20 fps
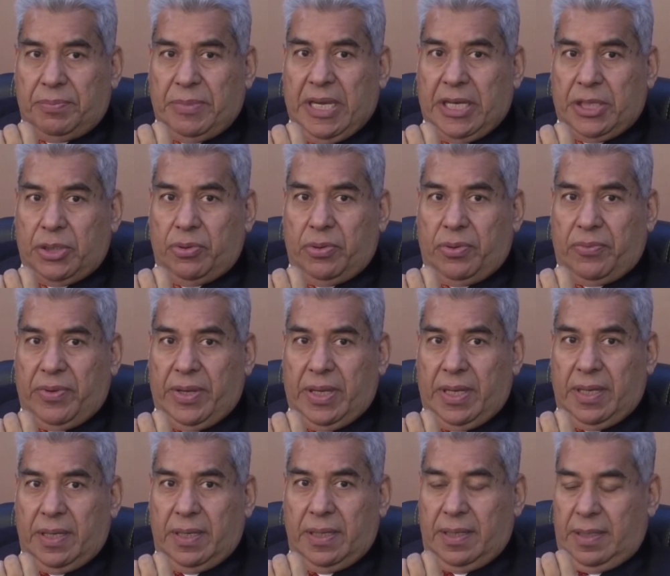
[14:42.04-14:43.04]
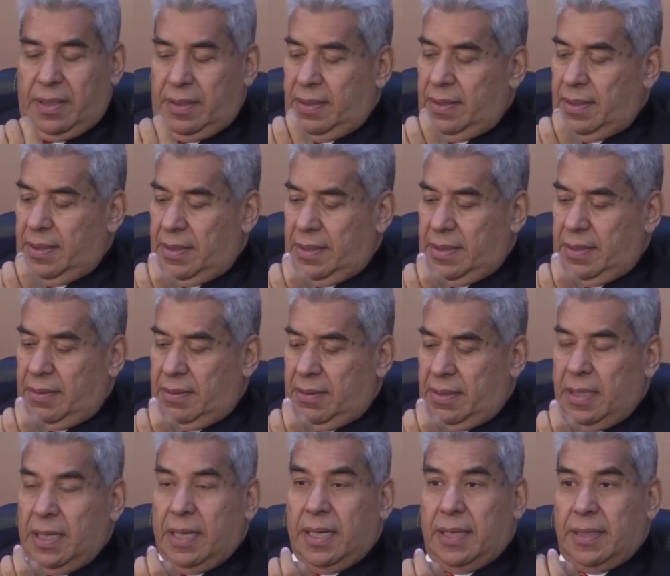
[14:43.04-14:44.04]
make your way.
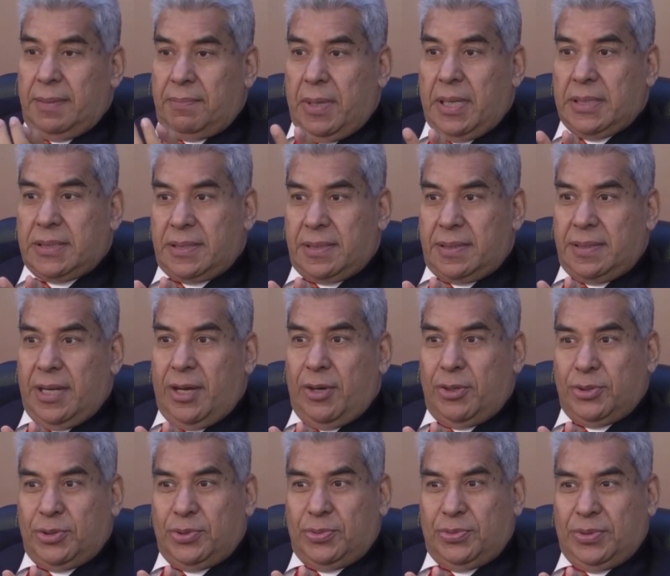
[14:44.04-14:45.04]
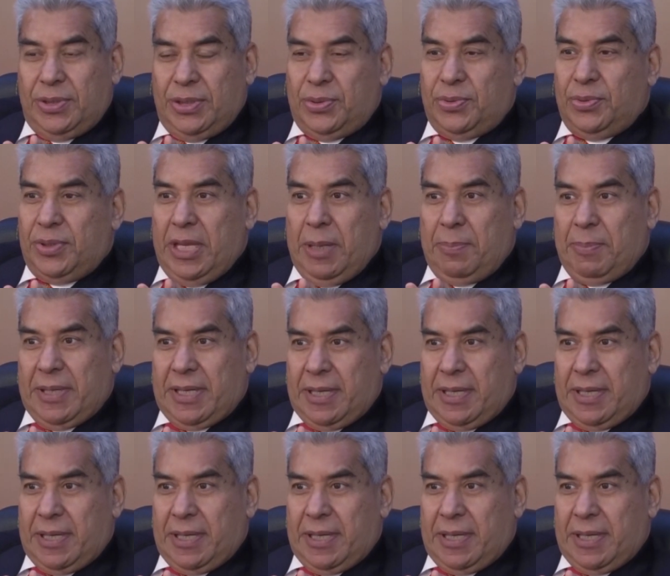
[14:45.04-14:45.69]
But now you need to keep